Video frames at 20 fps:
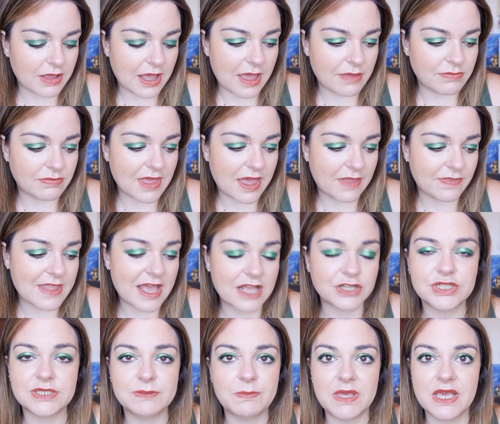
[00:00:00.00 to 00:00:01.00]
and, and
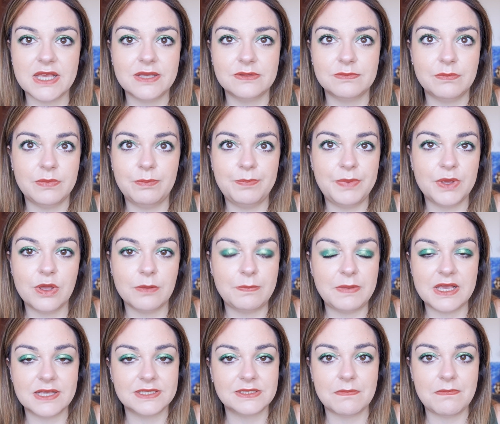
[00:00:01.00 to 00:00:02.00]
that just because, because,
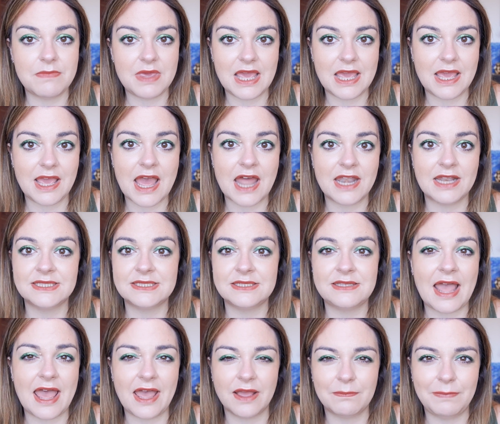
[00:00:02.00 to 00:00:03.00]
because of me and it's
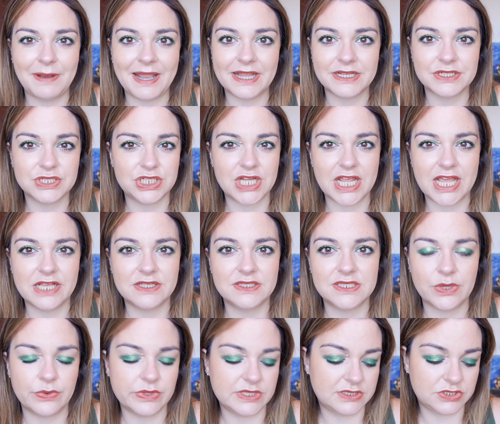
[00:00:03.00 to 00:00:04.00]
an eggplant shade
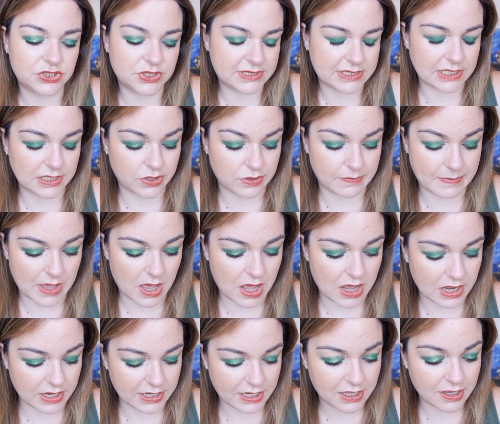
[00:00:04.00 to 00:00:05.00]
so it's just a little bit
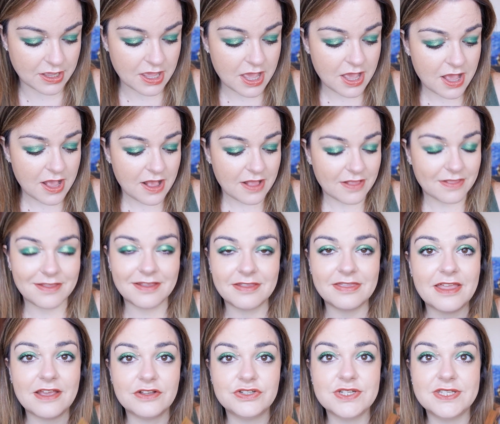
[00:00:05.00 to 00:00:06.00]
harder.
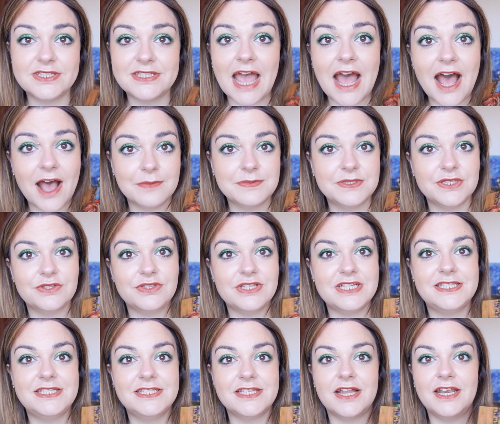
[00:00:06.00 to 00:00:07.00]
They're just absolutely
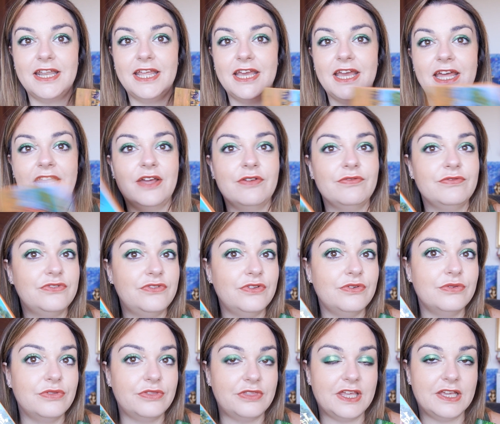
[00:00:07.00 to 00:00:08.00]
stunning and I
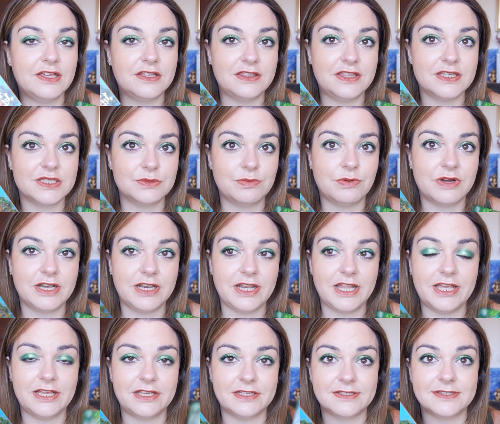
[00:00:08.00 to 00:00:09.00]
do think this one
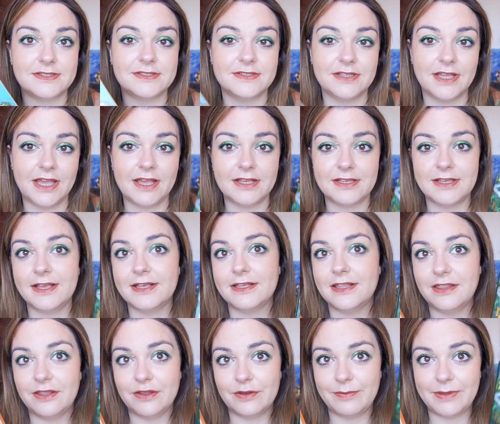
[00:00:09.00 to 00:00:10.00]
is
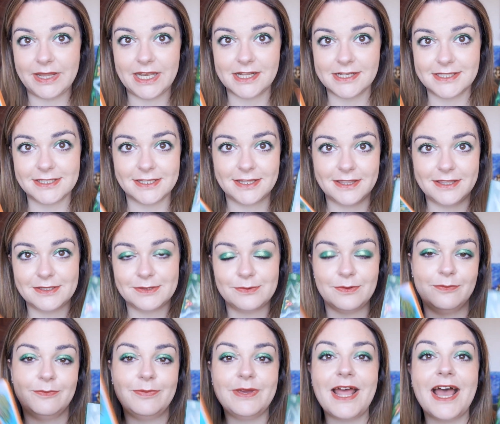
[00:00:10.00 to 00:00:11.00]
a little bit nicer than this
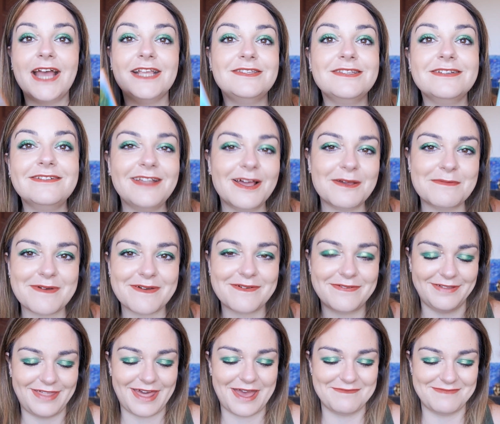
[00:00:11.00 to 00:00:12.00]
one but I do like
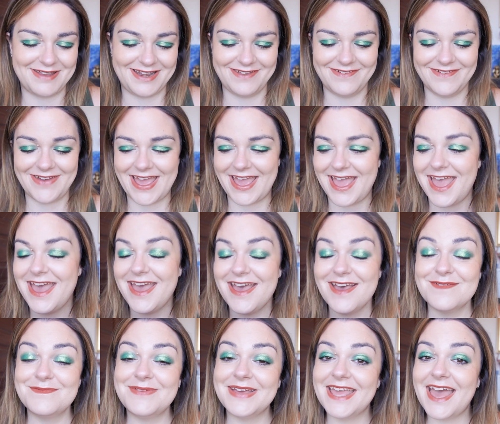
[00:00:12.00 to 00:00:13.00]
both of them anyway
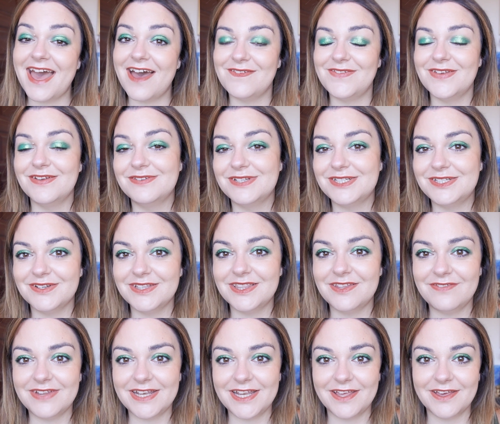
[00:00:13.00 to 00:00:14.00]
but yeah if you enjoyed
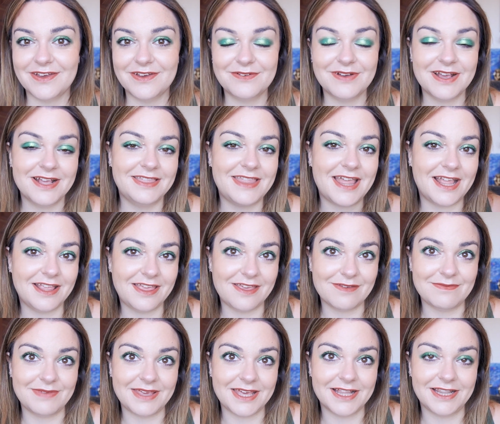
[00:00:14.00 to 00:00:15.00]
the video then
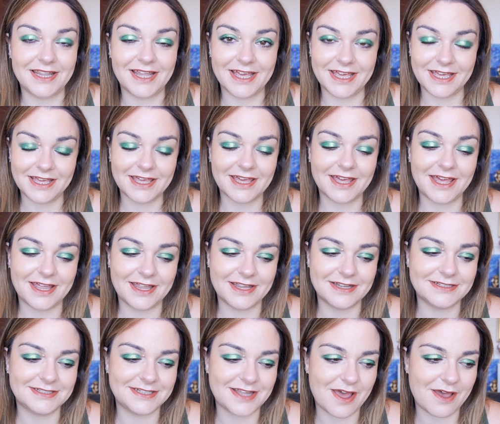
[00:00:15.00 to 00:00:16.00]
give me a like
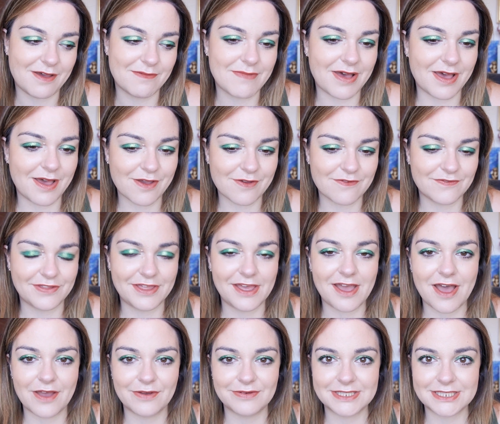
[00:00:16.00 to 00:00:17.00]
and um, hopefully
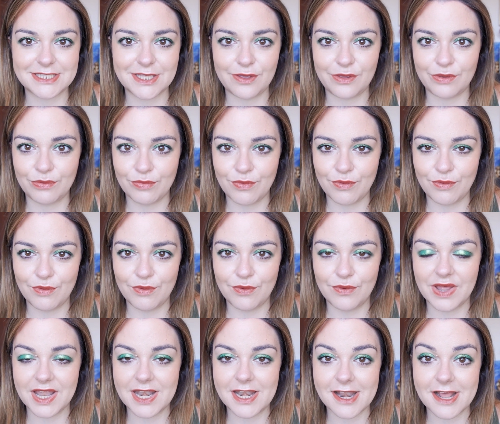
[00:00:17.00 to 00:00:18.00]
I will see you
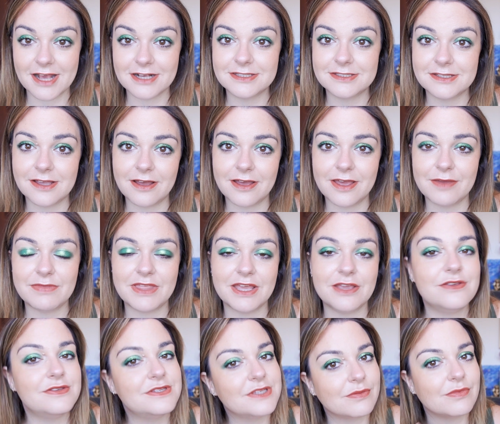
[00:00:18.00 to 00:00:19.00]
all next time
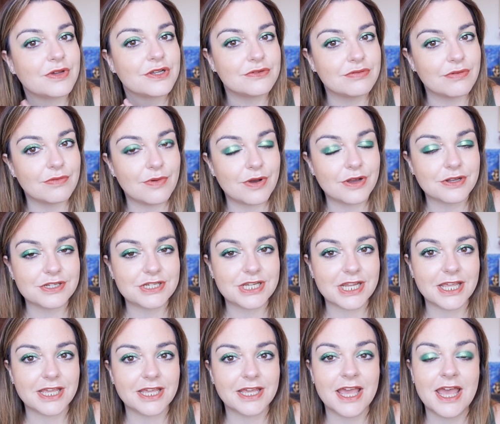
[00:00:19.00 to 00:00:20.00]
thank you so much for
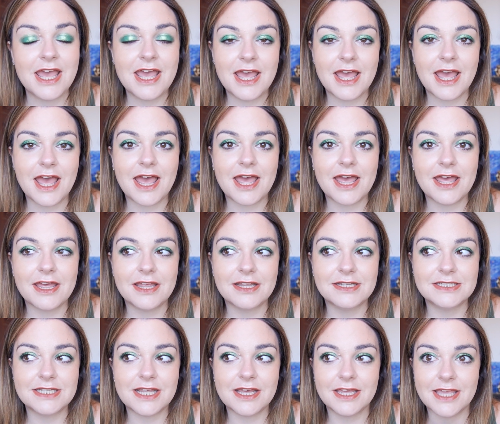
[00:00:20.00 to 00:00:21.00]
watching
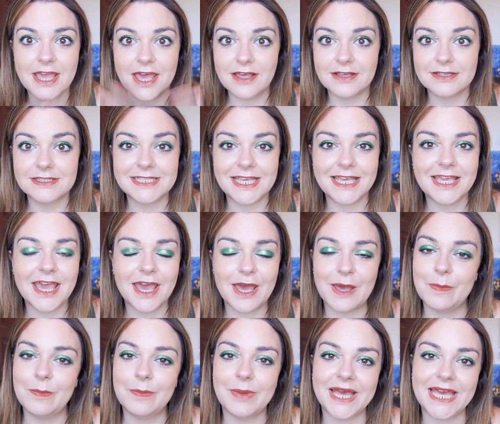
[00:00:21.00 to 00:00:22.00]
and uh, yeah take
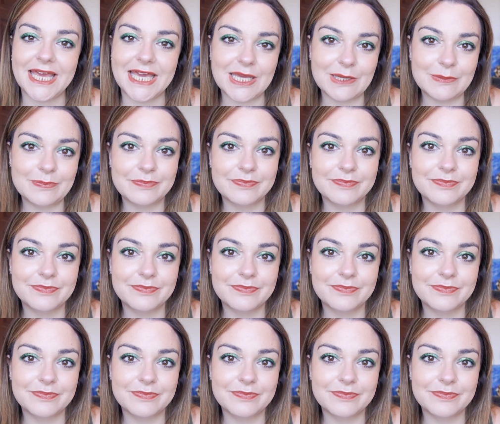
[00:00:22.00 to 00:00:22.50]
care bye